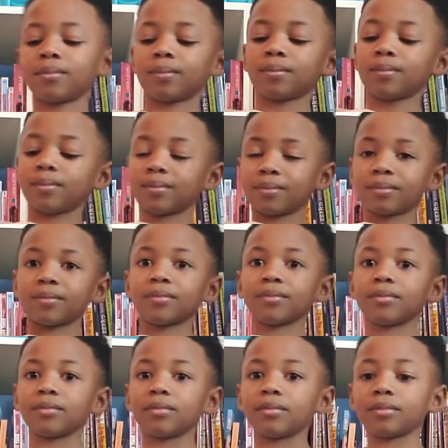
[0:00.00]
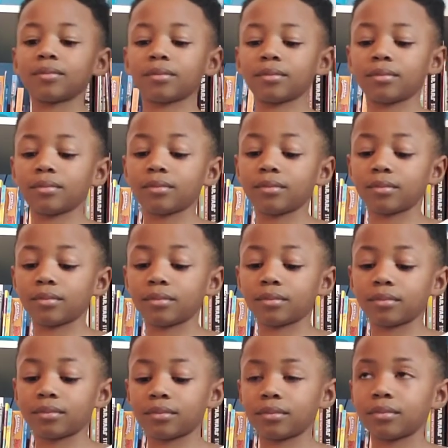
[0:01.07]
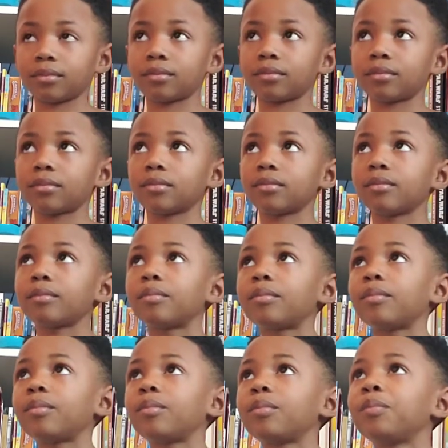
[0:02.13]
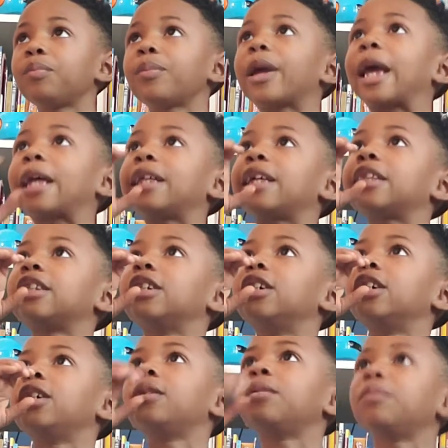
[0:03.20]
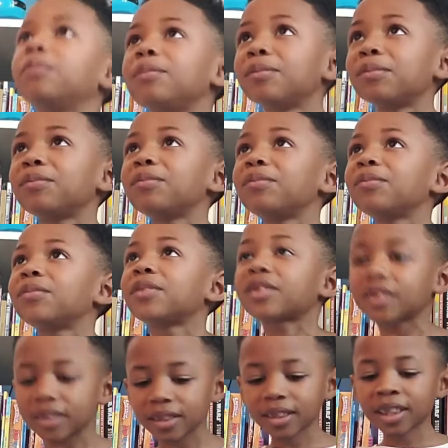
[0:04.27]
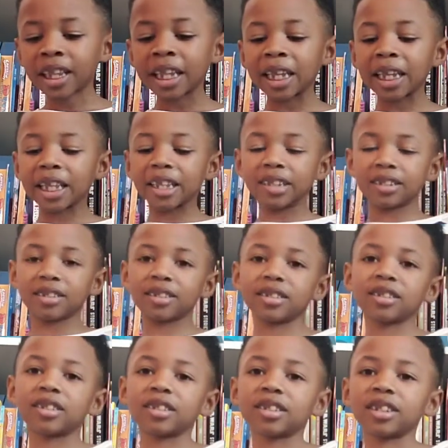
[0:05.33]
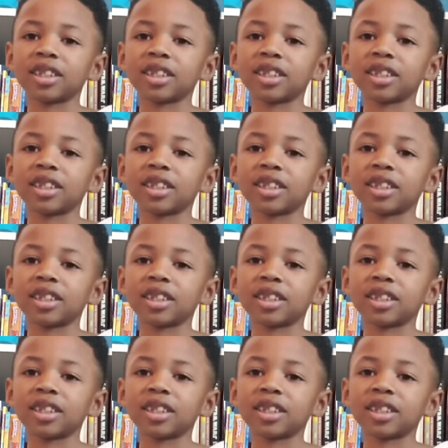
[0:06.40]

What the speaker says: (no one is talking)